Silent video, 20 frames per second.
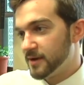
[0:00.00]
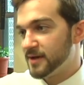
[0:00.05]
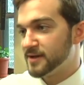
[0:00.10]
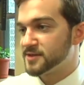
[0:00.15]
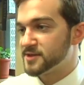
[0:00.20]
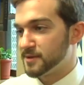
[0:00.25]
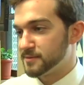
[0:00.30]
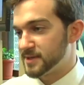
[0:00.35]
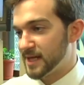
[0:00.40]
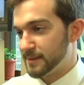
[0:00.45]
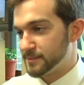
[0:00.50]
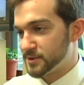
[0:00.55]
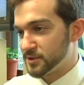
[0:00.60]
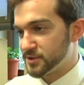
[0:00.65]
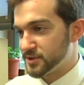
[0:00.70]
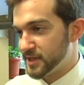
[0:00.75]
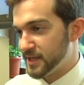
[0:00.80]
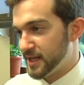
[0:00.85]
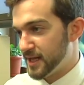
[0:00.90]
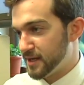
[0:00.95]
and sometimes he'll
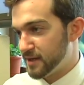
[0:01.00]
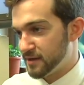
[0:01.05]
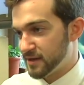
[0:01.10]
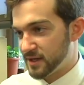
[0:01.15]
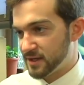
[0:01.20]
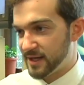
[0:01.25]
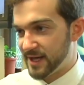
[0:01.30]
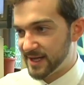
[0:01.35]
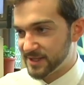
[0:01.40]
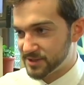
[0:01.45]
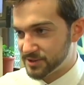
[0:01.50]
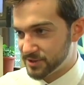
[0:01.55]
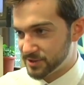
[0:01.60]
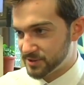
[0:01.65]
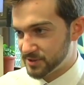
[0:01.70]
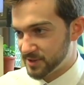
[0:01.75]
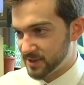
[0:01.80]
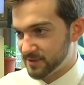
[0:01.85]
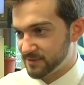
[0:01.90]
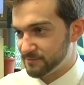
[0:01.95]
sit in the class
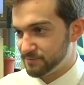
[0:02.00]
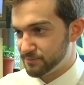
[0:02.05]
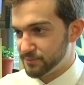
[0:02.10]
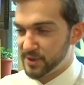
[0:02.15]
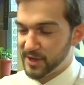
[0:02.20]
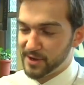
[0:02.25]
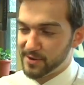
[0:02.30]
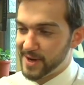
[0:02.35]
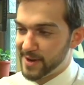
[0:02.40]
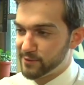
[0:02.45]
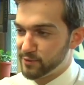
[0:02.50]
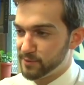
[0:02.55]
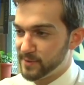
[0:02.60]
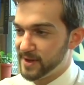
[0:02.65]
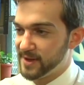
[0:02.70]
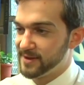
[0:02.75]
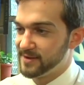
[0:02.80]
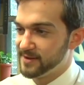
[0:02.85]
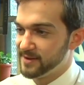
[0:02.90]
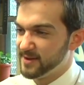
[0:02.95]
just to play around with
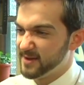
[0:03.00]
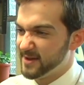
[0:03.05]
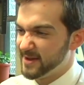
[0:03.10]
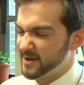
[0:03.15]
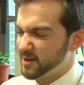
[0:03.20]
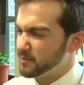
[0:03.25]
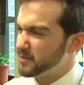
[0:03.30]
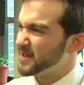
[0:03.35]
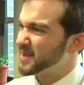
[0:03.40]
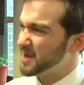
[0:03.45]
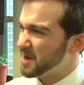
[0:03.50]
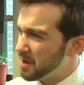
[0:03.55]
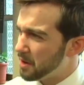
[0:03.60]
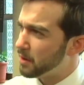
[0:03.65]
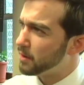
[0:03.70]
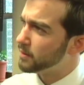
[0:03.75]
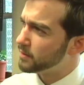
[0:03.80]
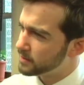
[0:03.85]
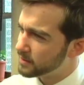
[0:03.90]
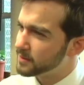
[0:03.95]
me, and he'll be like,
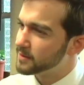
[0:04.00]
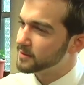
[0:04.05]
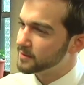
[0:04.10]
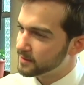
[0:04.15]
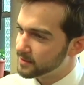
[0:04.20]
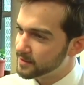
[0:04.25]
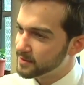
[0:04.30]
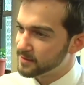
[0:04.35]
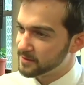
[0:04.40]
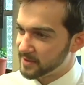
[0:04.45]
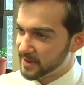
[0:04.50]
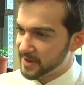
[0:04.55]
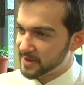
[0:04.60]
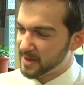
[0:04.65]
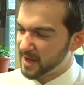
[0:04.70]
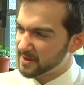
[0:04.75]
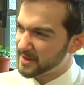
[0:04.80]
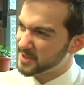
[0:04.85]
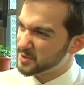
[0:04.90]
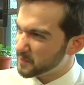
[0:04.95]
oh,
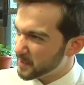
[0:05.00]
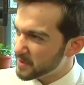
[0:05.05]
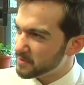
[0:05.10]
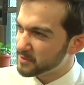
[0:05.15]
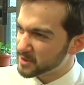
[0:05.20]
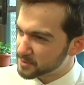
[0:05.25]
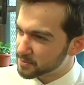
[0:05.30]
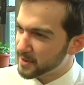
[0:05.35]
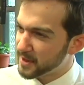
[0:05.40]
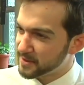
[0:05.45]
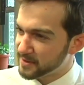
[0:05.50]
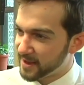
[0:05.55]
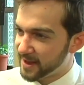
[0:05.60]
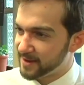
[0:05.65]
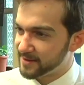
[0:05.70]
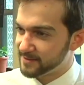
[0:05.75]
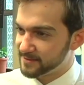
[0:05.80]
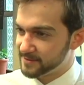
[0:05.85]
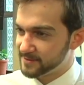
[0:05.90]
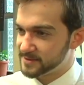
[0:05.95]
like, I like the way you explain
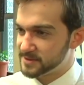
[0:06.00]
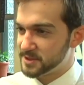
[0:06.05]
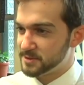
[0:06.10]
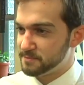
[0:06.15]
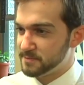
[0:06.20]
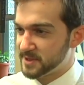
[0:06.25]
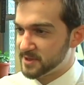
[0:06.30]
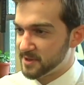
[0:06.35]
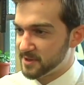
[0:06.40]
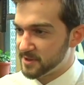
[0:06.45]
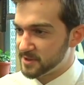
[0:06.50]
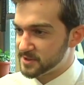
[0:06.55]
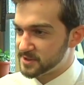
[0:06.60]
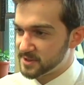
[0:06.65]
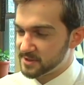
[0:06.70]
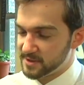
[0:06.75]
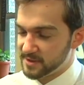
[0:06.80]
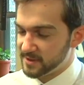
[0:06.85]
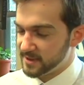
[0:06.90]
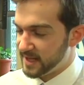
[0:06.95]
that.
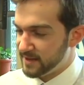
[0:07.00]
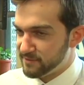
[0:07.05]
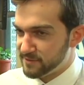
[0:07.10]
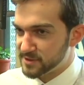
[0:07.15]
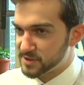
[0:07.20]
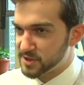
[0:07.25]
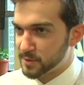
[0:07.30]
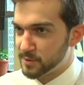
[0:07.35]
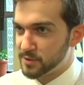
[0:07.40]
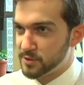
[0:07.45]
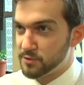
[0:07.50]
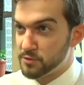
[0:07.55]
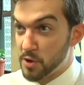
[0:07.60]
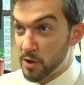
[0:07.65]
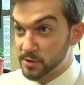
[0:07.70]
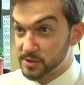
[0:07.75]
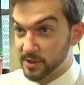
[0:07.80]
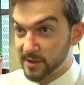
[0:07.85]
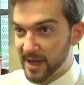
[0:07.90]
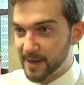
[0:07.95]
Because even someone who
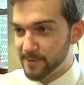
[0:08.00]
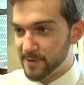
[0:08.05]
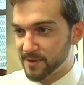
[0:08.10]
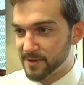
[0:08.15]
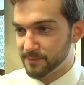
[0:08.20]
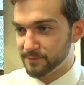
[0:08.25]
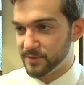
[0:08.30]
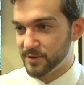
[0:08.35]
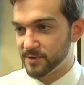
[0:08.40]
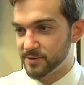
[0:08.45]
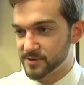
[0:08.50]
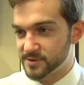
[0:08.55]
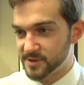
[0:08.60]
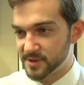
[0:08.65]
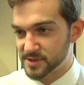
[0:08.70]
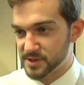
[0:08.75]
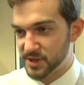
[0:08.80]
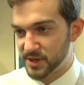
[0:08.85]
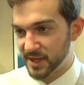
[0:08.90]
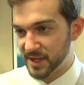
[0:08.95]
knows a lot about computers
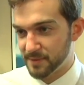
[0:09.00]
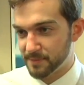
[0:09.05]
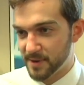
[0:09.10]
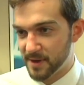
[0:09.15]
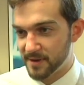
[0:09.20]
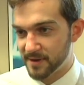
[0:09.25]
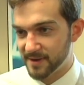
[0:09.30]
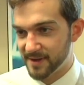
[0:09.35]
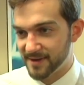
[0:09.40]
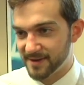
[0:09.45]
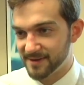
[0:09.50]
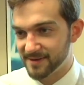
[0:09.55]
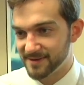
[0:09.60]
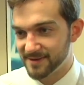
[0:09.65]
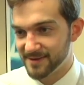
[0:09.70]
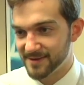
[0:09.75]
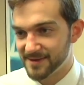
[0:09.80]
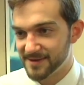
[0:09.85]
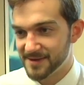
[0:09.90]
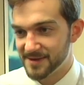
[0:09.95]
doesn't think about it in
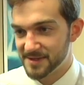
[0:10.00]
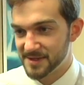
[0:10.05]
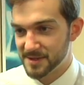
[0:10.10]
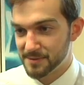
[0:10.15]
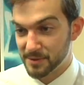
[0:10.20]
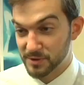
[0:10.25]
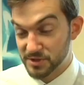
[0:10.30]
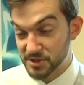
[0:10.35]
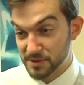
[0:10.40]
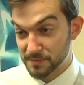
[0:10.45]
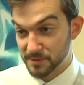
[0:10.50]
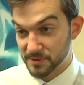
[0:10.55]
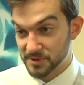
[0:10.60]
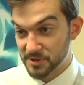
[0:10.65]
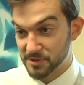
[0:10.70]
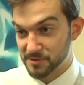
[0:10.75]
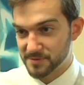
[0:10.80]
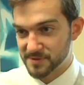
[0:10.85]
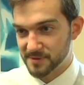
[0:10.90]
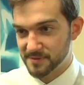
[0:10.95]
the most simple
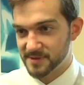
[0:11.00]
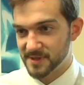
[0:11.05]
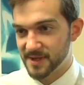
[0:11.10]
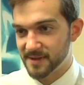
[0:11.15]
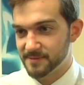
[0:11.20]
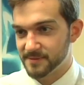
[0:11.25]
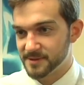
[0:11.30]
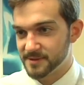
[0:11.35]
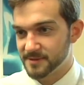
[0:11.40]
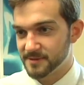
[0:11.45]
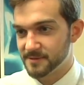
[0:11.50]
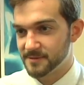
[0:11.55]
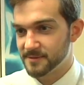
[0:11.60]
terms sometimes.